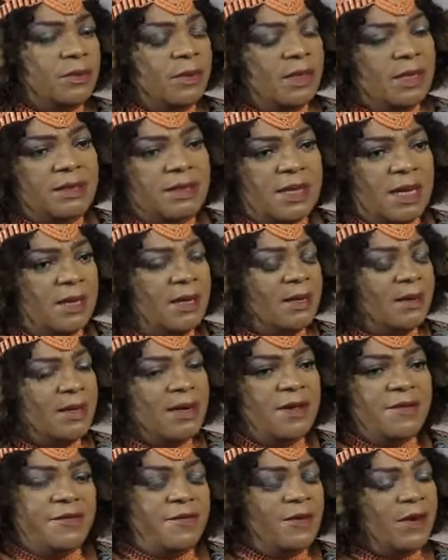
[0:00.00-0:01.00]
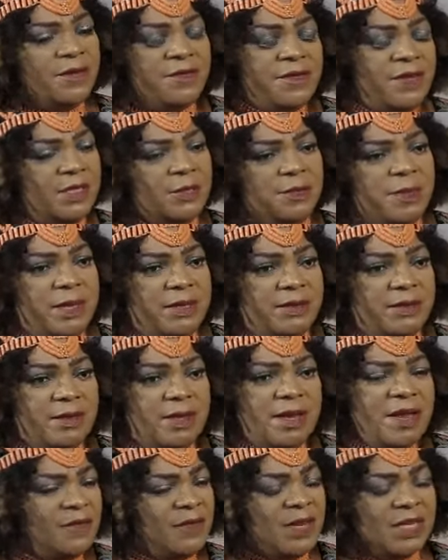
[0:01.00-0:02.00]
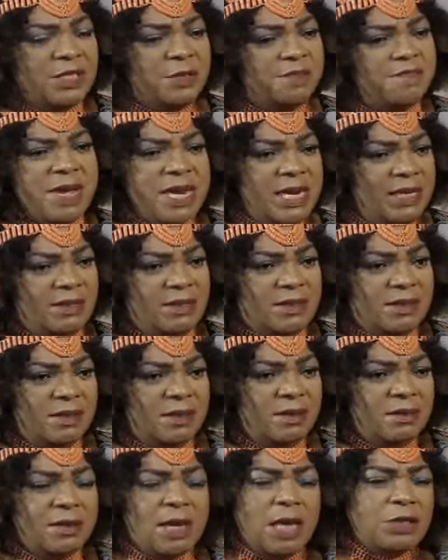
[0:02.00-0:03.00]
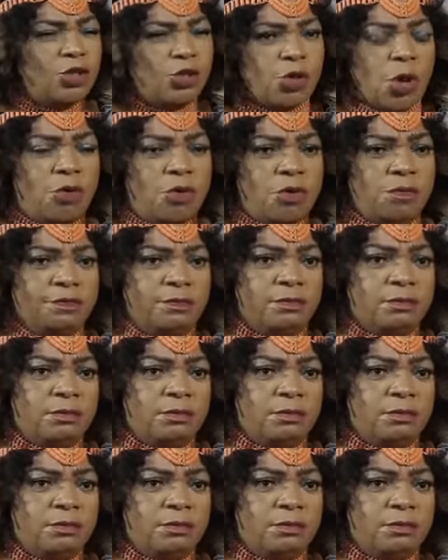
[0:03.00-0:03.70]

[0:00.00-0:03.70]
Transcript: Now, listen, leave this place. Leave this minute. Get to your